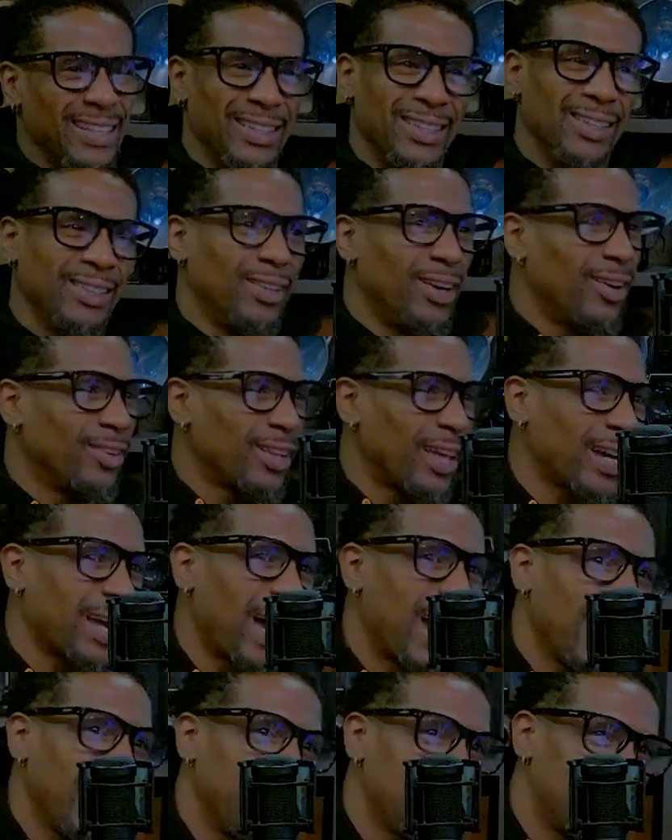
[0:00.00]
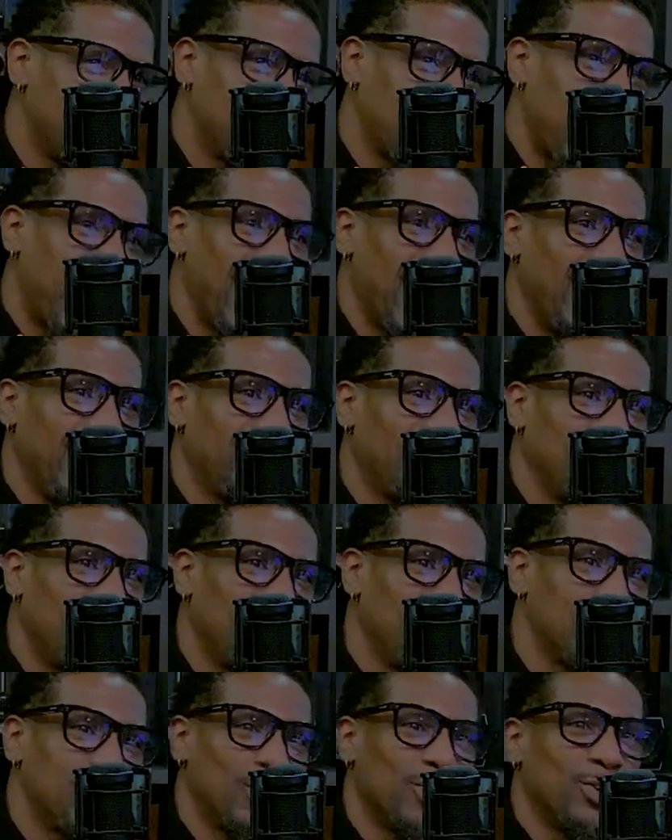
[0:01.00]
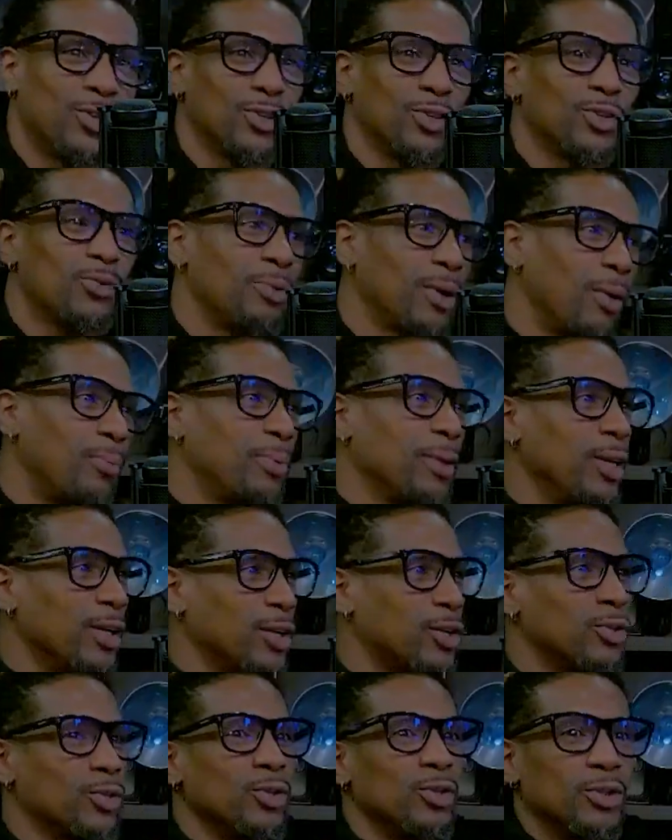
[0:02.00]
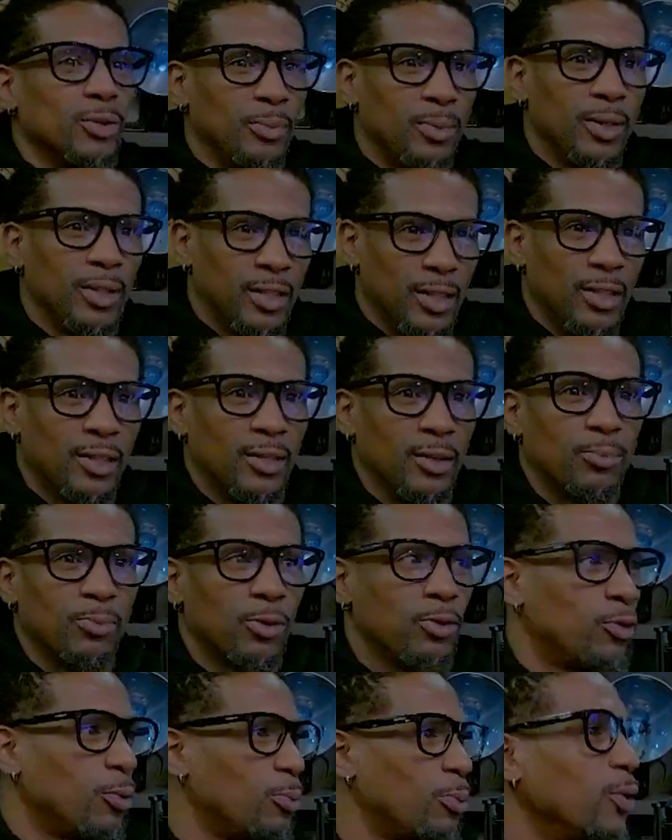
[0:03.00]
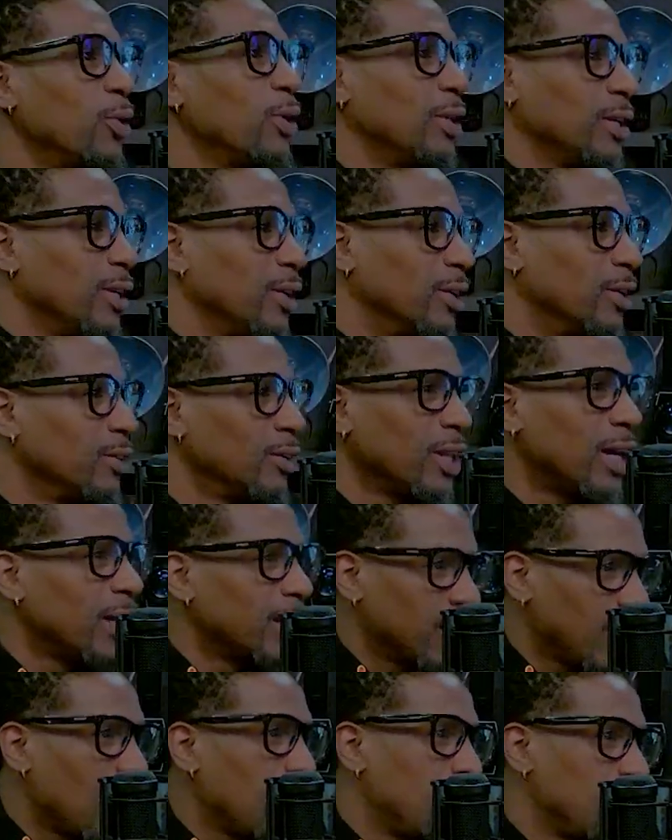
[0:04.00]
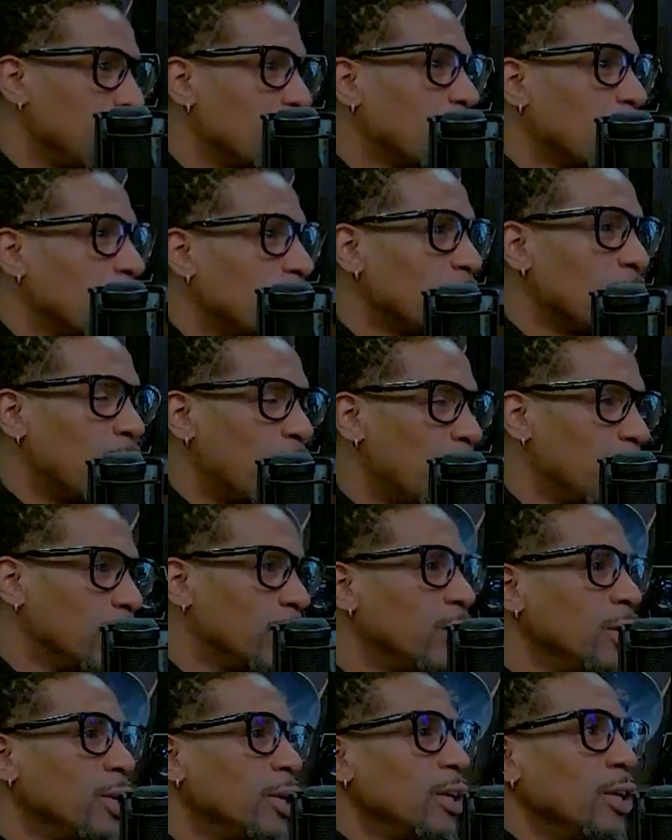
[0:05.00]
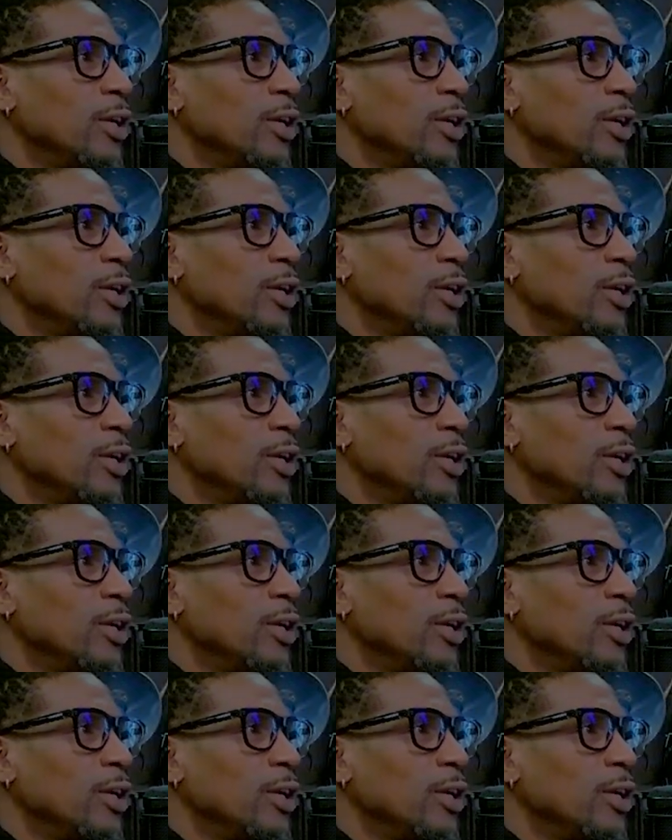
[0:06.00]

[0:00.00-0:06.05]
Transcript: you know, like I hate to, I hate to be so crude, but I'm being crude to be to, to prove a point yeah, here. Yeah, like, yeah, yeah people have gone.